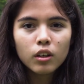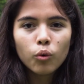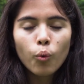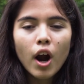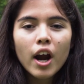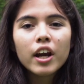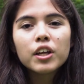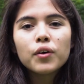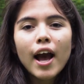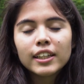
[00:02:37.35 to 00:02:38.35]
Why are
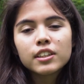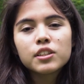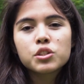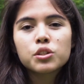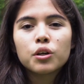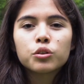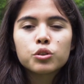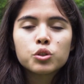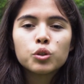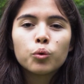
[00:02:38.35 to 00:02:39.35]
you asking us to go to
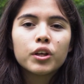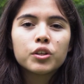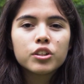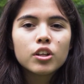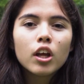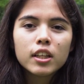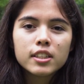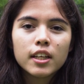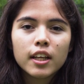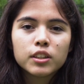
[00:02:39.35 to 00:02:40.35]
school when you're not listening